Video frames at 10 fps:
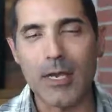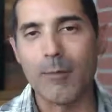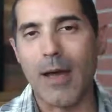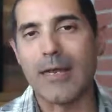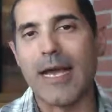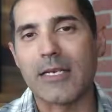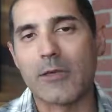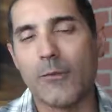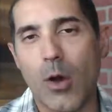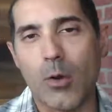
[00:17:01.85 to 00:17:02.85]
in my
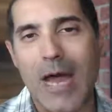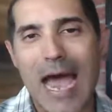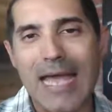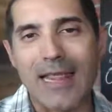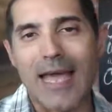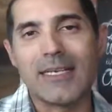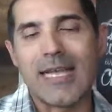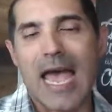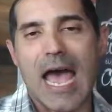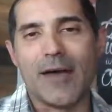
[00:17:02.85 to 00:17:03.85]
next phone. I
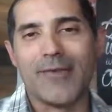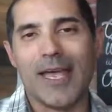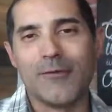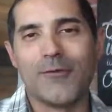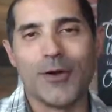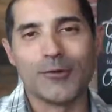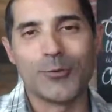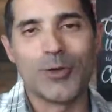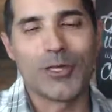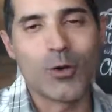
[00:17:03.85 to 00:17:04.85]
like to have
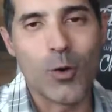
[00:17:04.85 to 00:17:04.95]
headphones with the